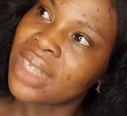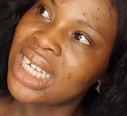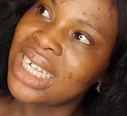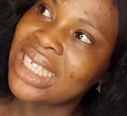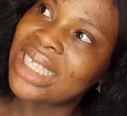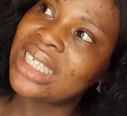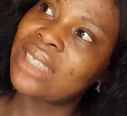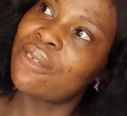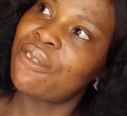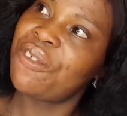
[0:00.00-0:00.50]

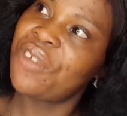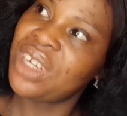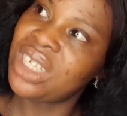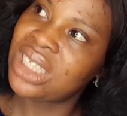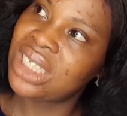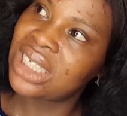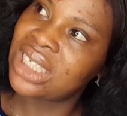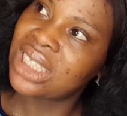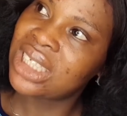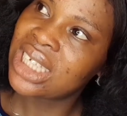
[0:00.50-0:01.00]
its
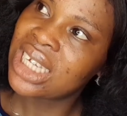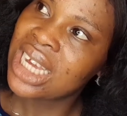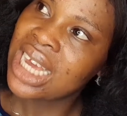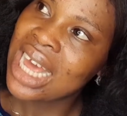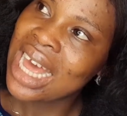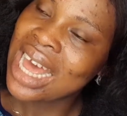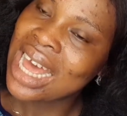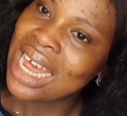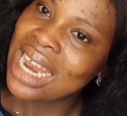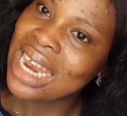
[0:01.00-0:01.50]
feet
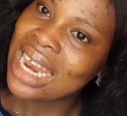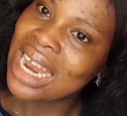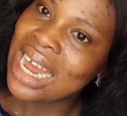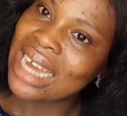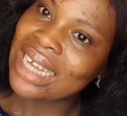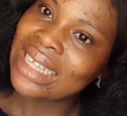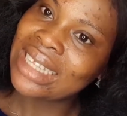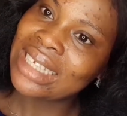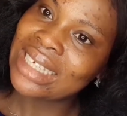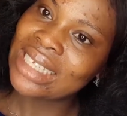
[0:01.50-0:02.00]

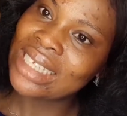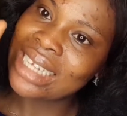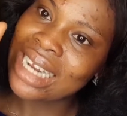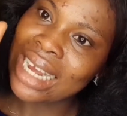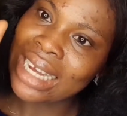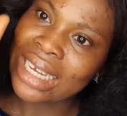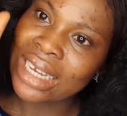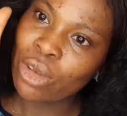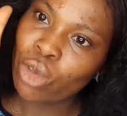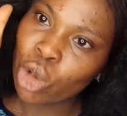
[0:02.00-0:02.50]
like this,
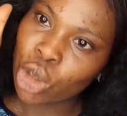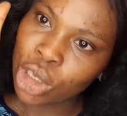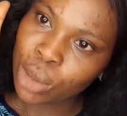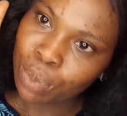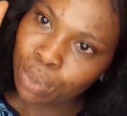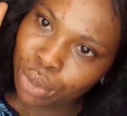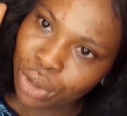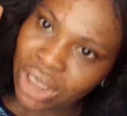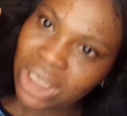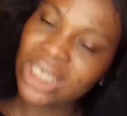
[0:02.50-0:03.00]
like it was
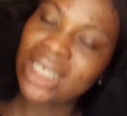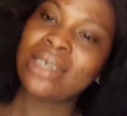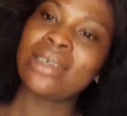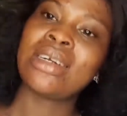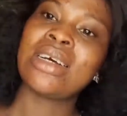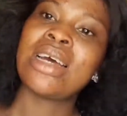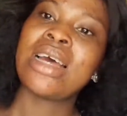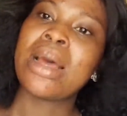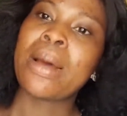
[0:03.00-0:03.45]
pushing